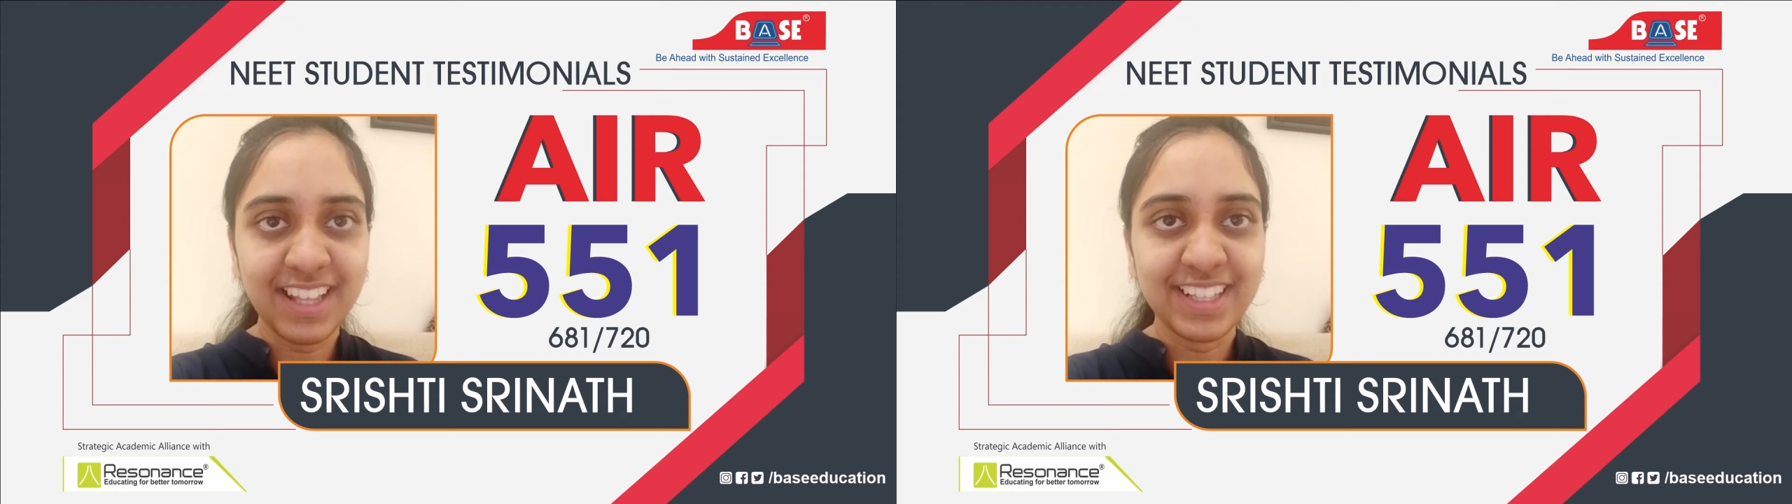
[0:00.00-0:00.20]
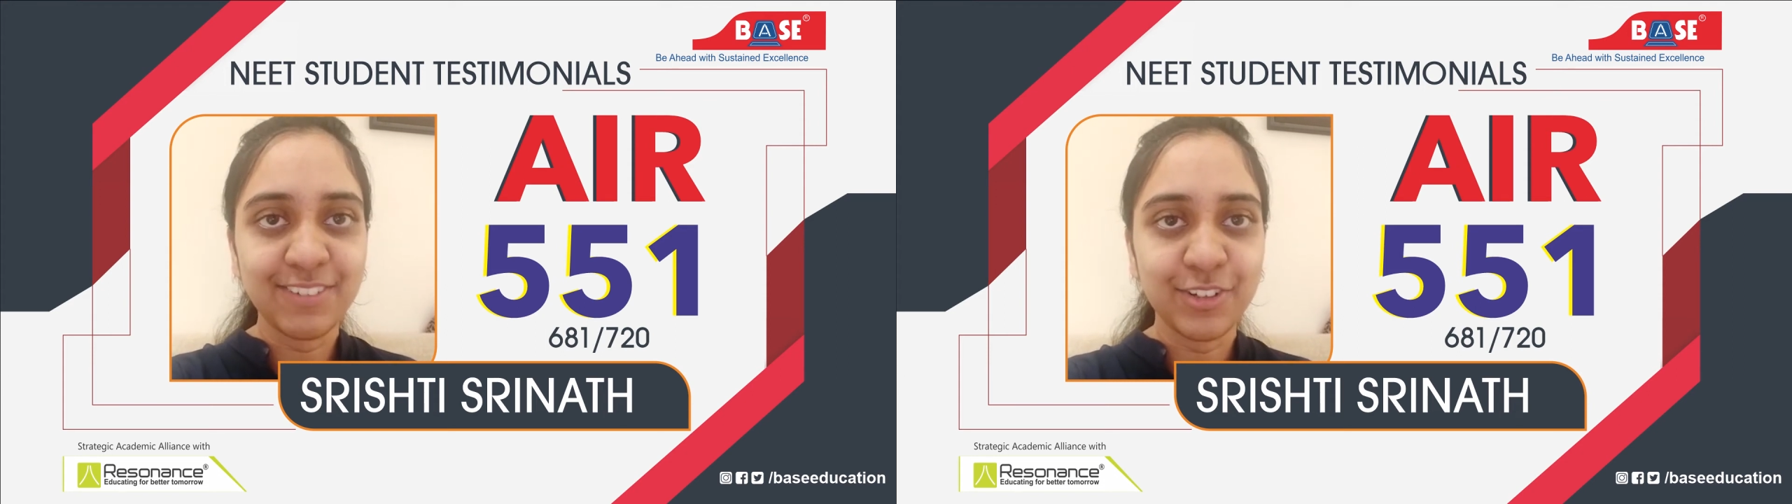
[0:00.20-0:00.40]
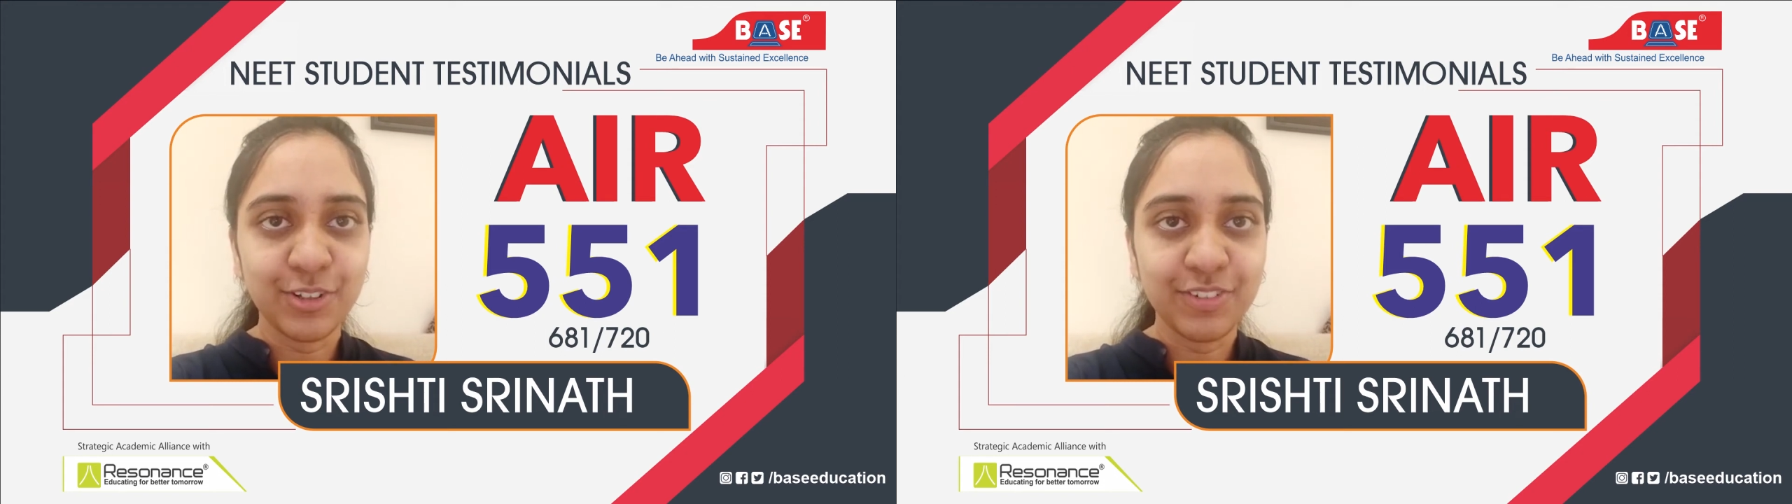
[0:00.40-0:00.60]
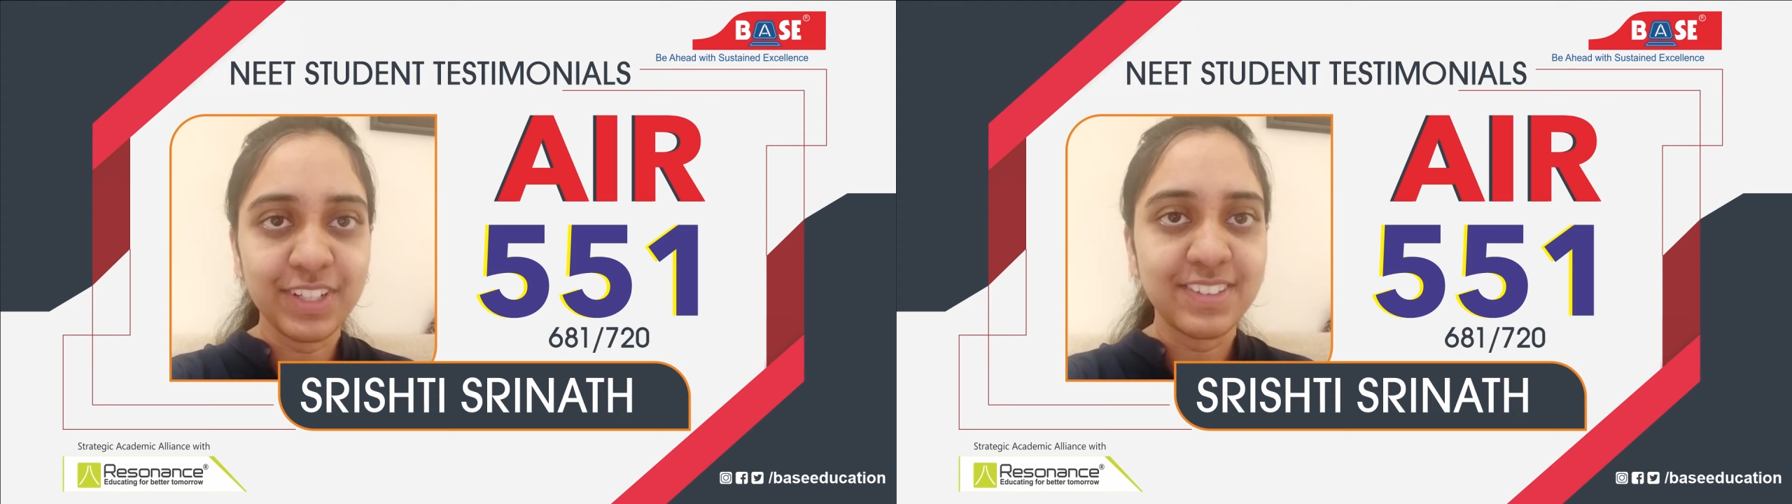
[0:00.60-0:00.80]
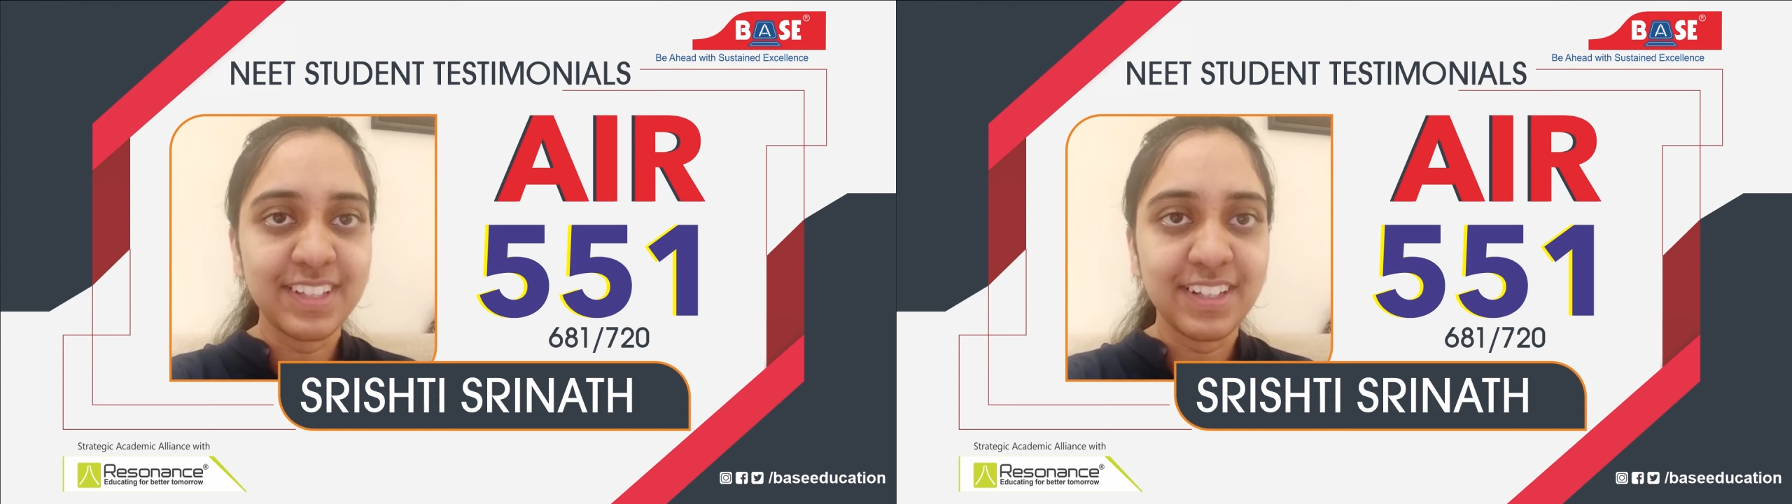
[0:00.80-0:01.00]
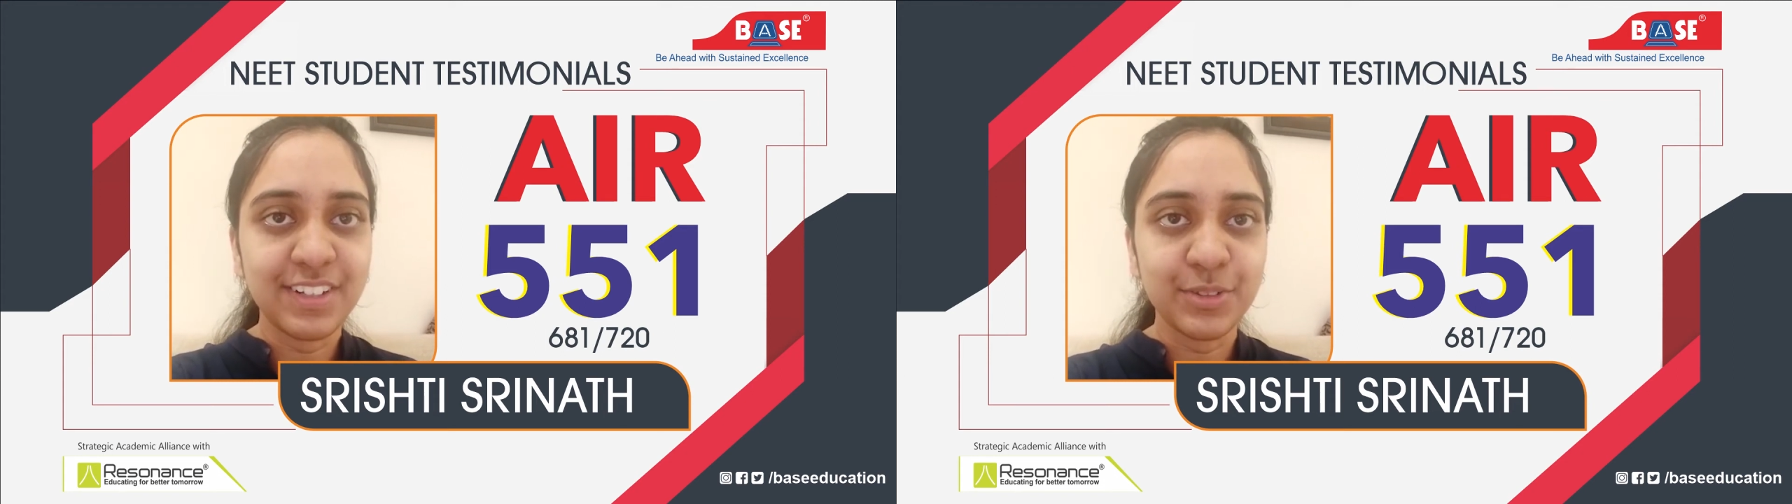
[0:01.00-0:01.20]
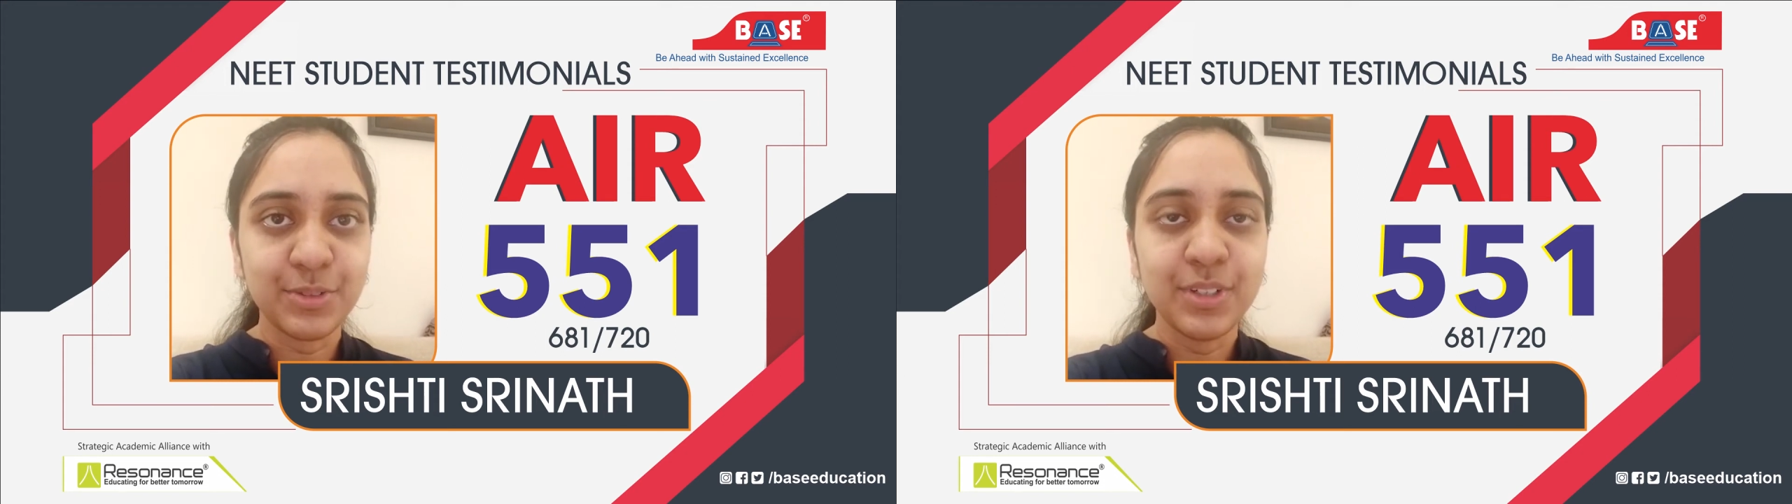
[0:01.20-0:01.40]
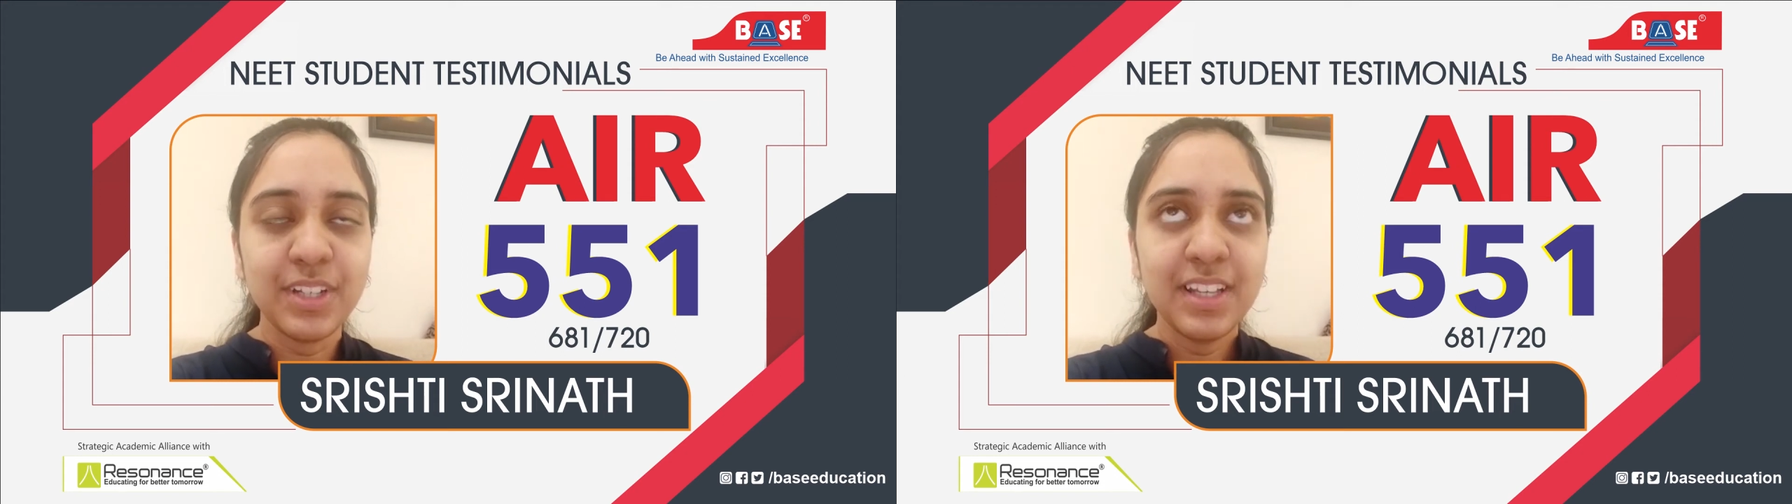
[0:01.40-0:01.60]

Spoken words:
and they were always there to